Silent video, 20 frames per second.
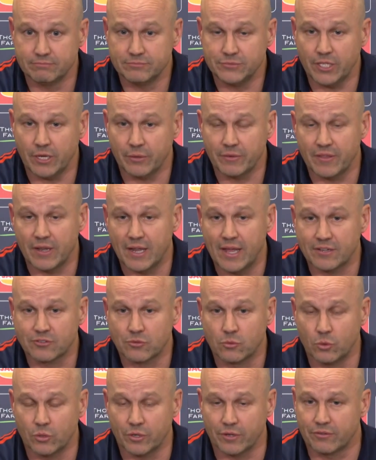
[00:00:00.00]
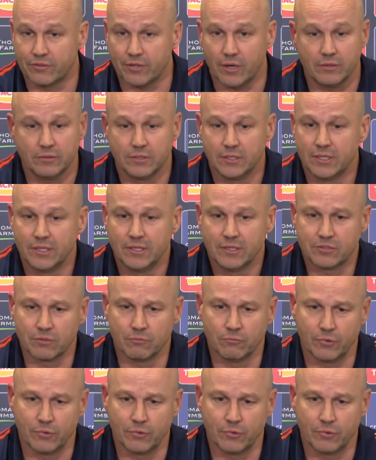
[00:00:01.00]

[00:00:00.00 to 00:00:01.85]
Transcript: you know, in the last quarter. So some